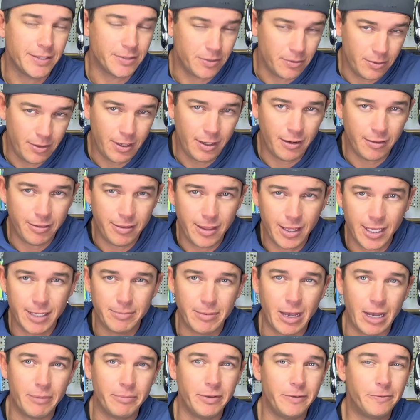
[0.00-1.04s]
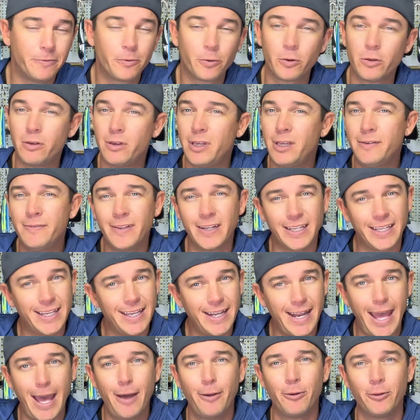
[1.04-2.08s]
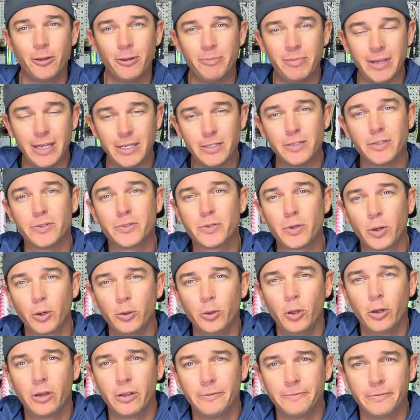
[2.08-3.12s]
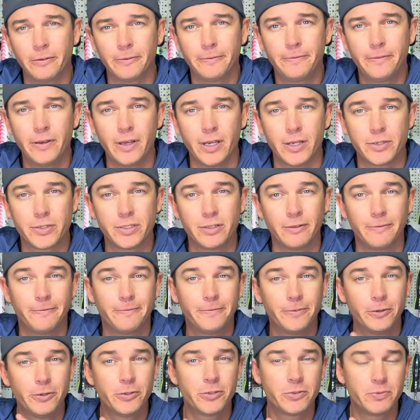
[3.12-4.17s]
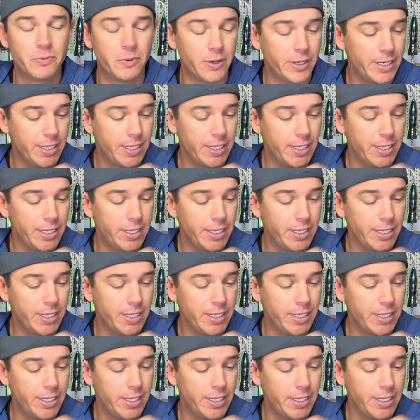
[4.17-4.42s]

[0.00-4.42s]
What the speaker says: that you need to think about before you even get out on the beach and start looking for fish. The first one